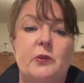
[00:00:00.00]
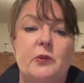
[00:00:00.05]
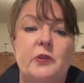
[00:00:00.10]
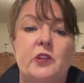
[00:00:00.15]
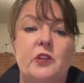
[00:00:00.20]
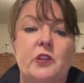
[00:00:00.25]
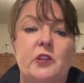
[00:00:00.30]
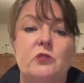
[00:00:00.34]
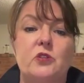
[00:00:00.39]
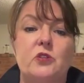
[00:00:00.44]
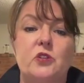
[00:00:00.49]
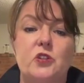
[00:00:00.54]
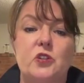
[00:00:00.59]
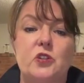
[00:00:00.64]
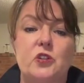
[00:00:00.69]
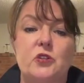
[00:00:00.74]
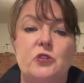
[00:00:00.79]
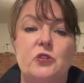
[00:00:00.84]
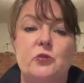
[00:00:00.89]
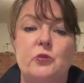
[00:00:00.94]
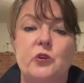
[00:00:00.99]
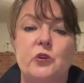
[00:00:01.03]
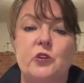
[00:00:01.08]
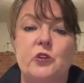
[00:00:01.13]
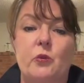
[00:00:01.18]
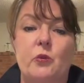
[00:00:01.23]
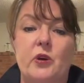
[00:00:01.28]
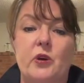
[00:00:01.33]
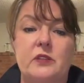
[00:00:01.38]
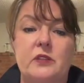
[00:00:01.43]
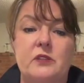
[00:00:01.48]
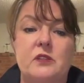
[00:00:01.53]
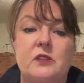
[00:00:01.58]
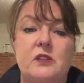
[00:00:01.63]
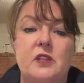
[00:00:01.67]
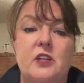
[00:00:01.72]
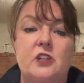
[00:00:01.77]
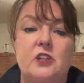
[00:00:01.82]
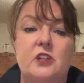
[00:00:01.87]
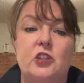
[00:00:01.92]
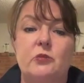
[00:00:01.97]
but those 2 were the ones
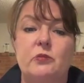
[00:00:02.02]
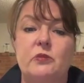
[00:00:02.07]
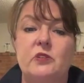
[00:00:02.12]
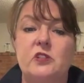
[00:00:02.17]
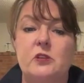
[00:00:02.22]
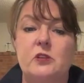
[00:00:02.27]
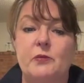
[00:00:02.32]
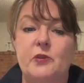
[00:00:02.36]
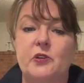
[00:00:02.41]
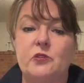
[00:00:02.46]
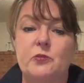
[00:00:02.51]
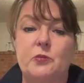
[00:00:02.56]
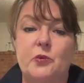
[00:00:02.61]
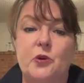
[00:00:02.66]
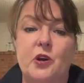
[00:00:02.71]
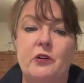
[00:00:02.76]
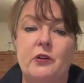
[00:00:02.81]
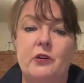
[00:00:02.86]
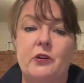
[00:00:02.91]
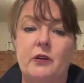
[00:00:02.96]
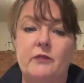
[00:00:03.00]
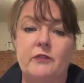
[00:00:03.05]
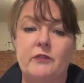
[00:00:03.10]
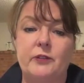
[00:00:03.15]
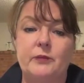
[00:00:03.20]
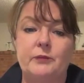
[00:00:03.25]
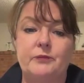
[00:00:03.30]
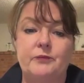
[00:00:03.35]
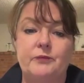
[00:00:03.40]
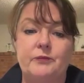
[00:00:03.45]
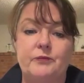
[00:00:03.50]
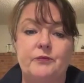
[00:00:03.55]
that she was the most proud of.